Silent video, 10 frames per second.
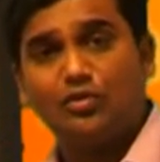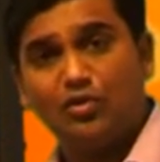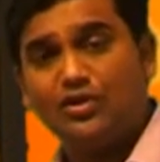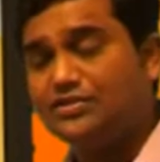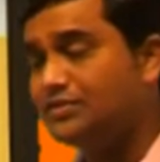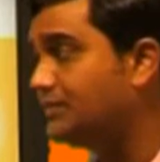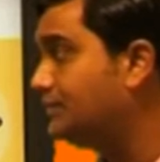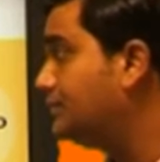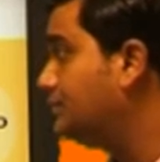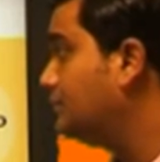crores.
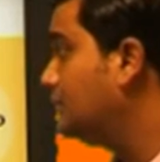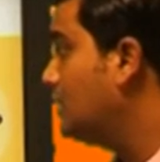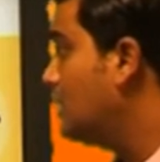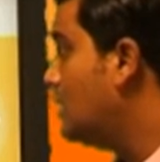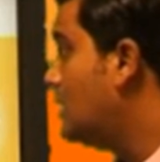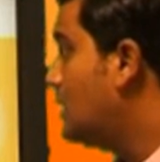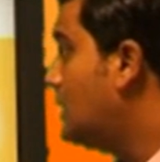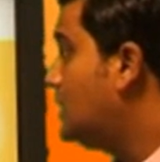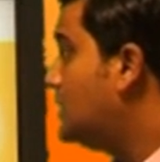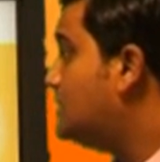
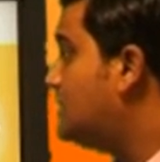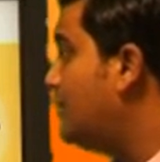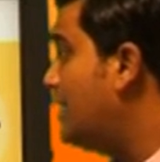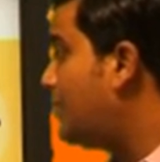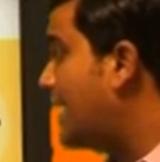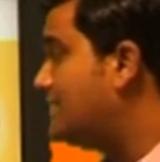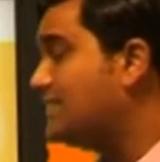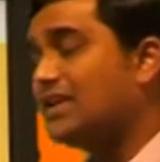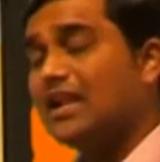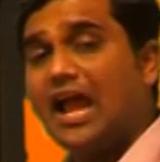Cement
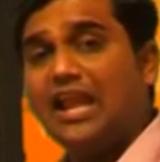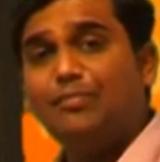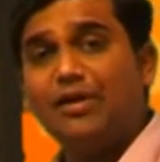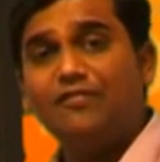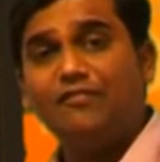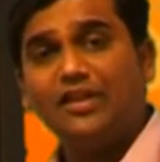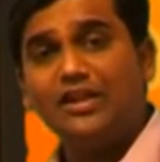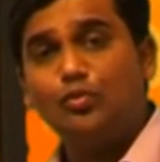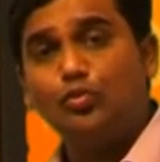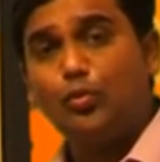prices are hiked by
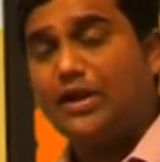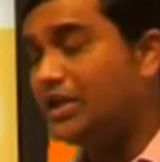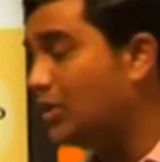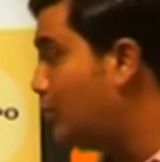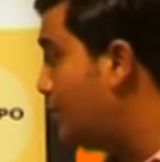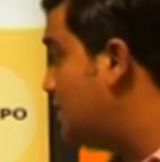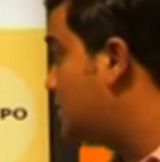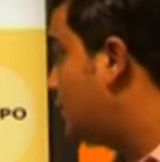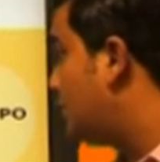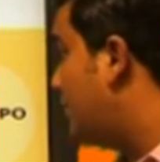15 to 20
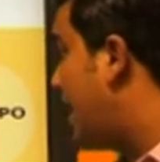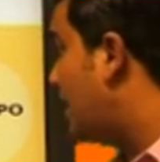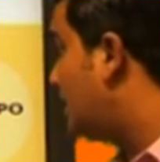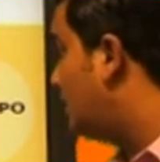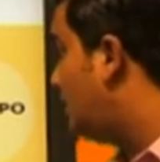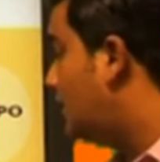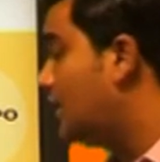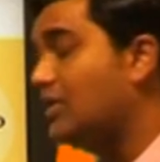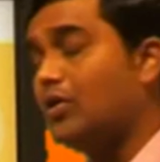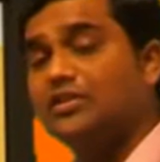rupees per bag
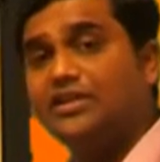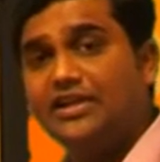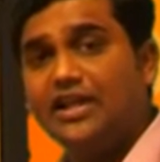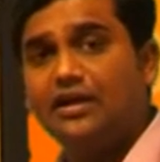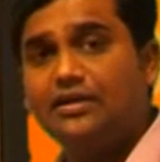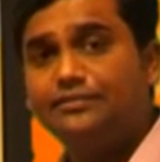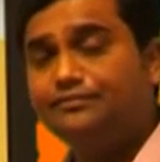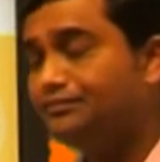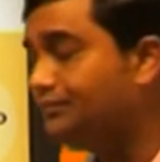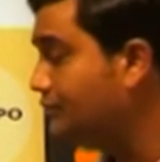in North India.
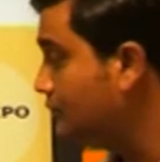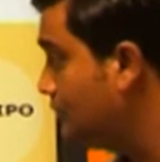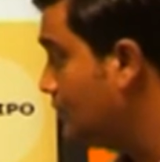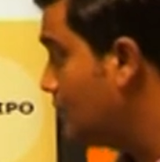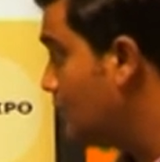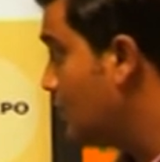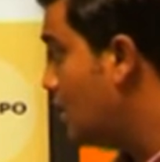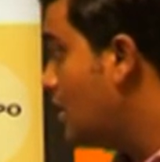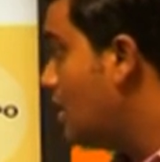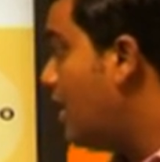
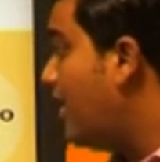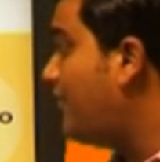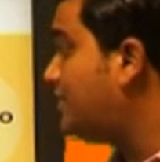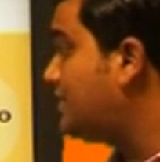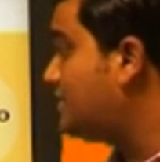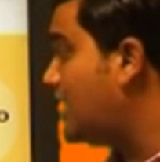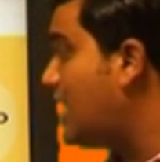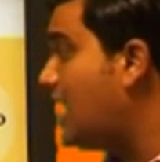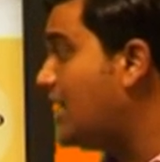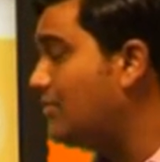
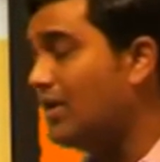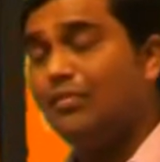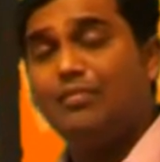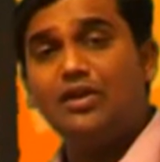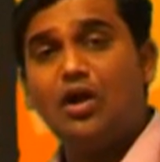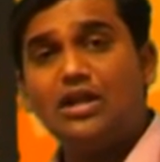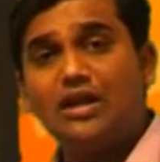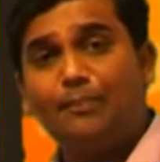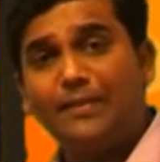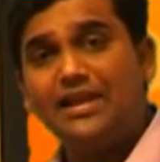FSCCI may not
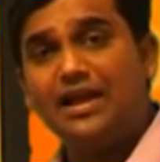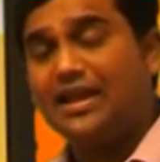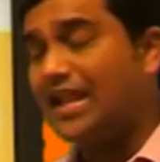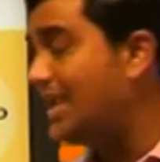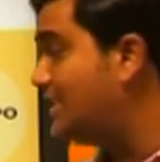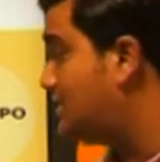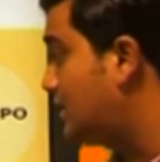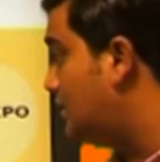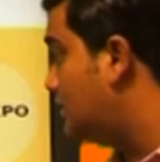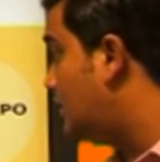appeal against
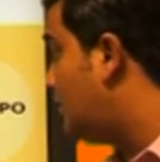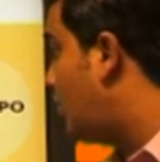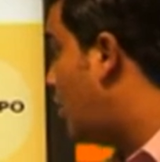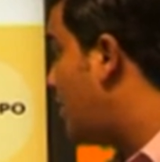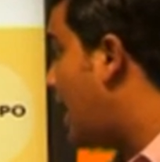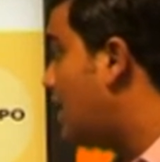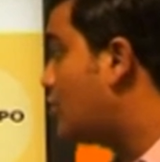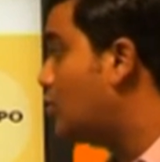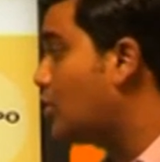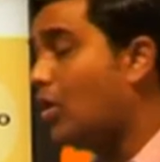the Bombay High
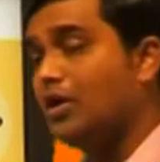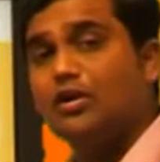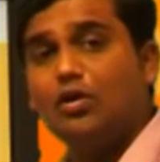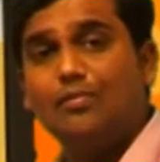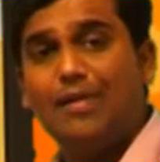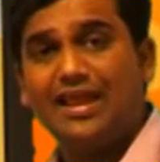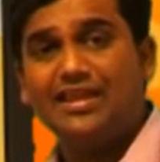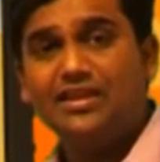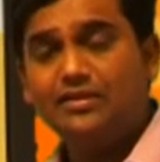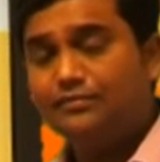Court order on
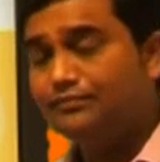Maggi.